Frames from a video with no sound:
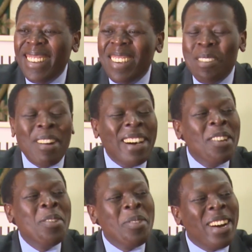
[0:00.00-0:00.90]
You
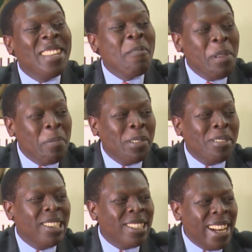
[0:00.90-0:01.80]
are the people
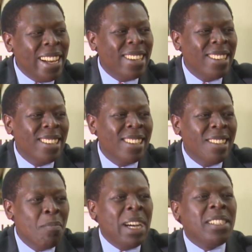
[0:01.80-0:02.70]
to decide.
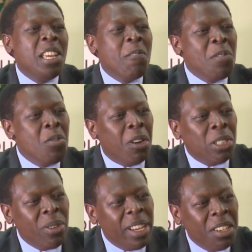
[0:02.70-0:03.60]
But if you
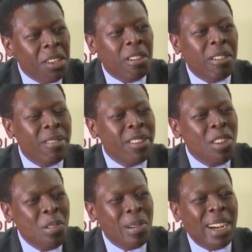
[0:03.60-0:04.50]
also ignore
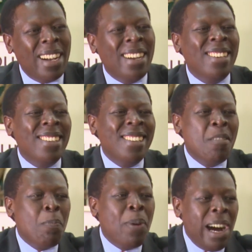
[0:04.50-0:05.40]
your
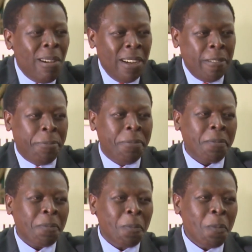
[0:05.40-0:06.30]
power,
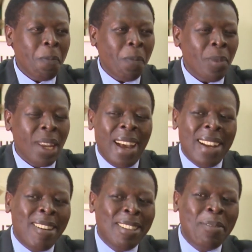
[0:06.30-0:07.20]

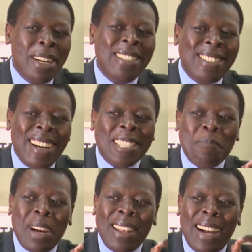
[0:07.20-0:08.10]
and I was very
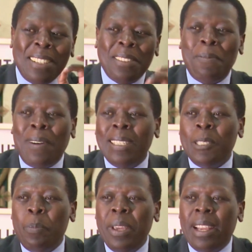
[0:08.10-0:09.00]
touched by that first
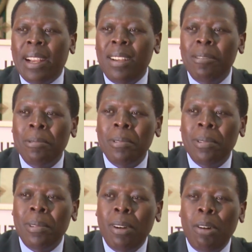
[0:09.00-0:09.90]
speaker
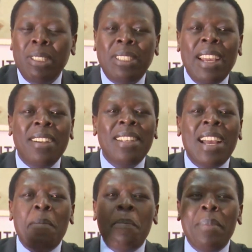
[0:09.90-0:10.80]
who said
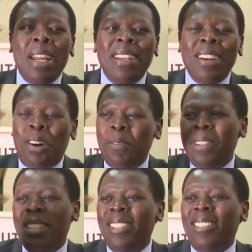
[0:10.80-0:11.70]
there are many
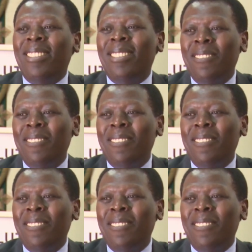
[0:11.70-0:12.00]
officers,